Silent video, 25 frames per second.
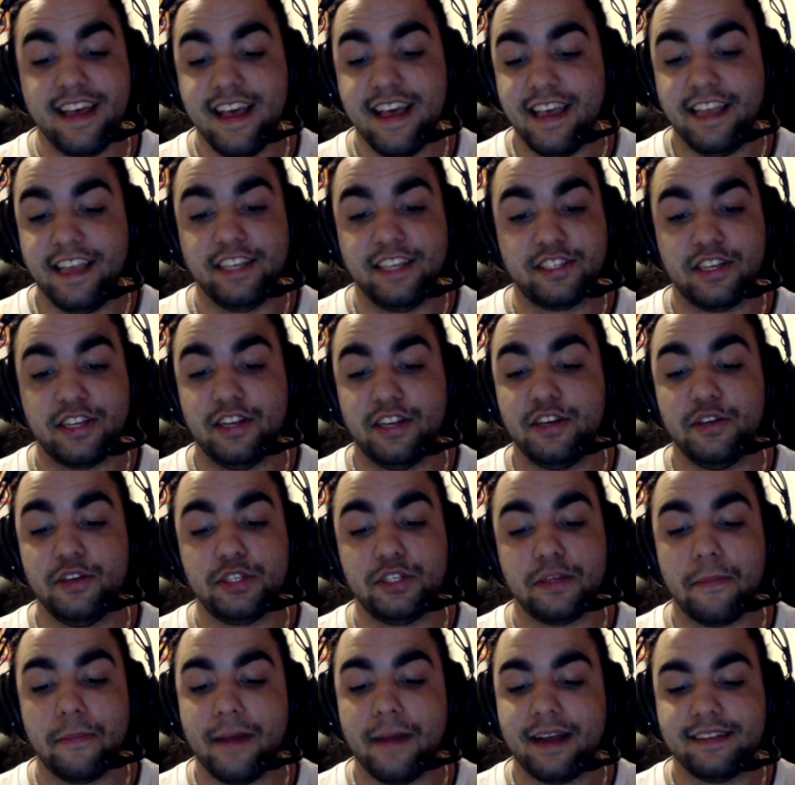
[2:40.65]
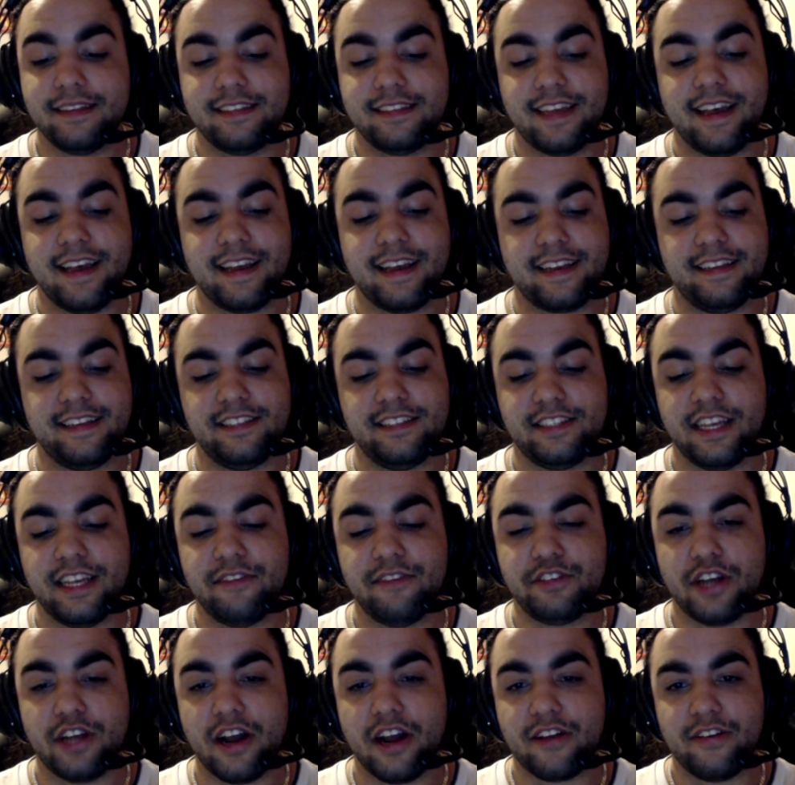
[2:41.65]
he's going to do some mad tech and save
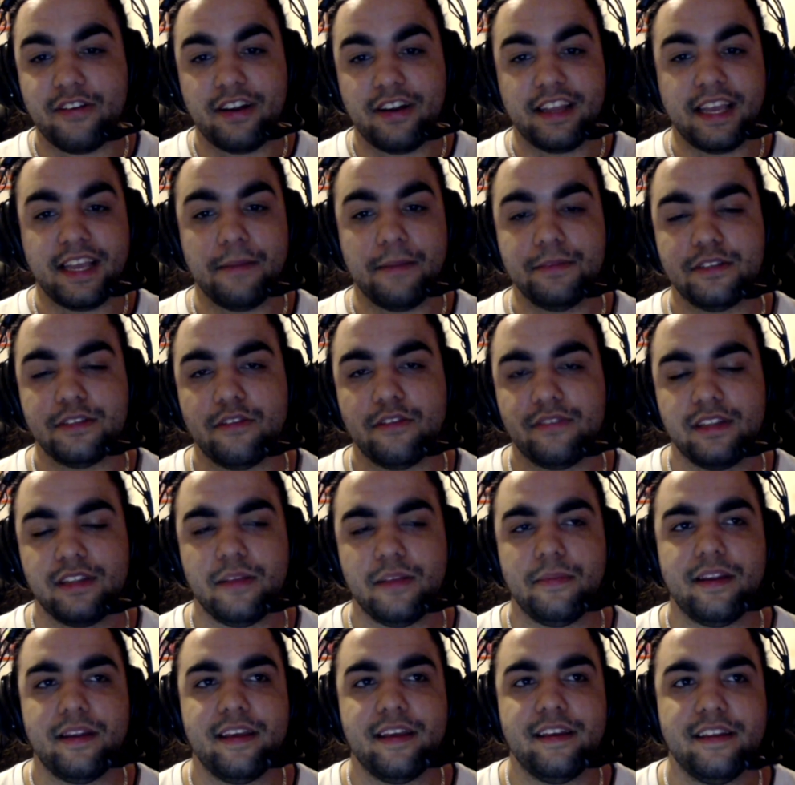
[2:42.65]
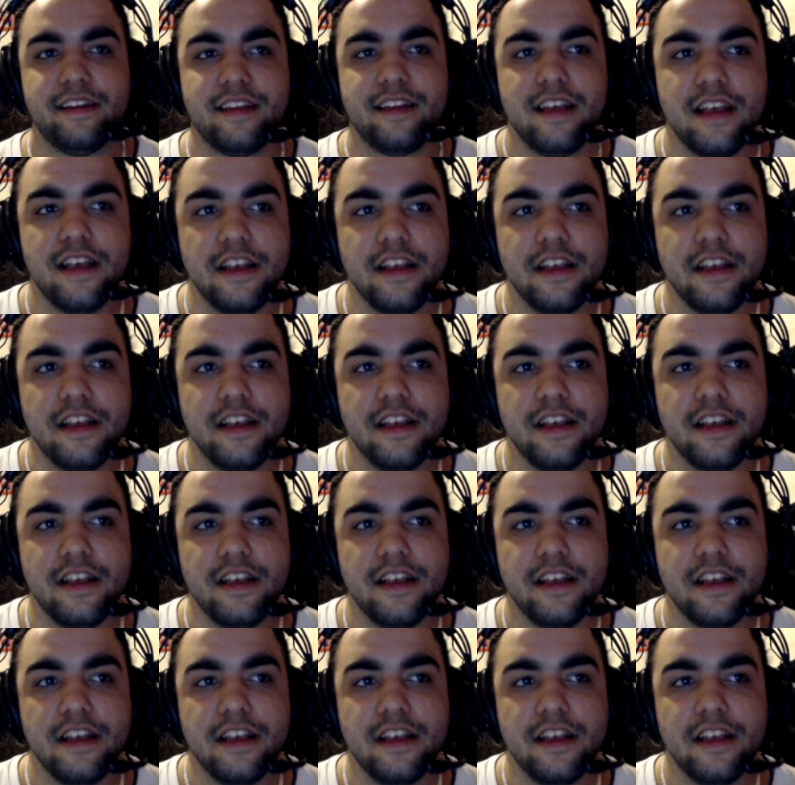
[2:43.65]
chakra and get himself eliminated.